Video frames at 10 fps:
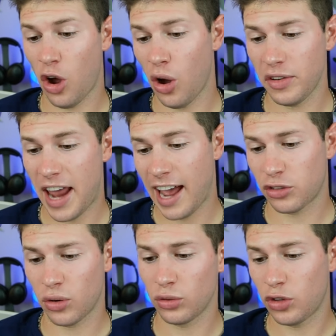
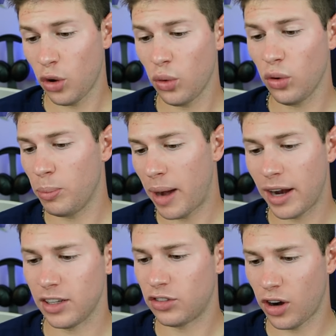all-natural total
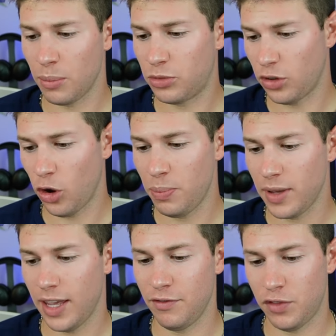body scrub soap
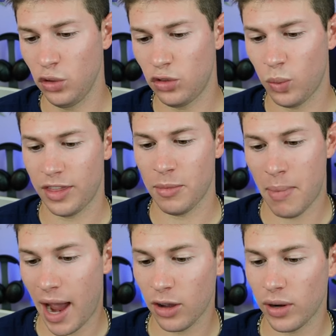infused with
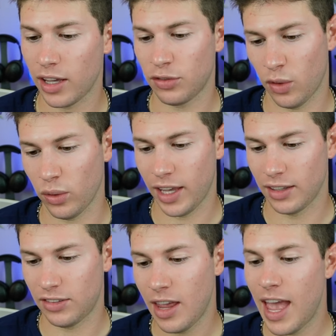mild
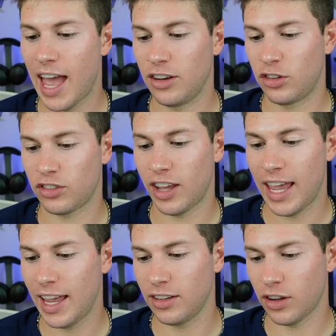exfoliants and just a
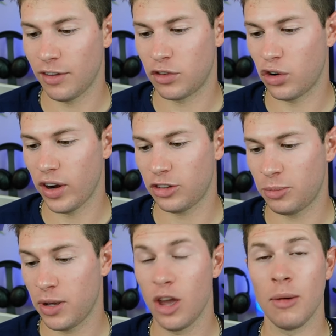hint of
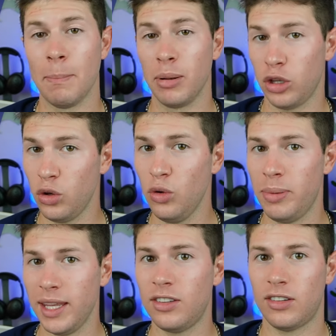crisp Blue
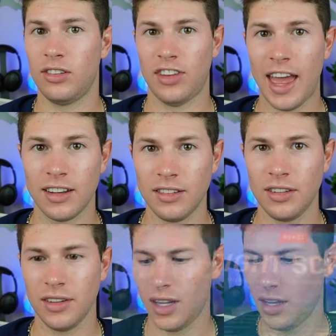Beast scent,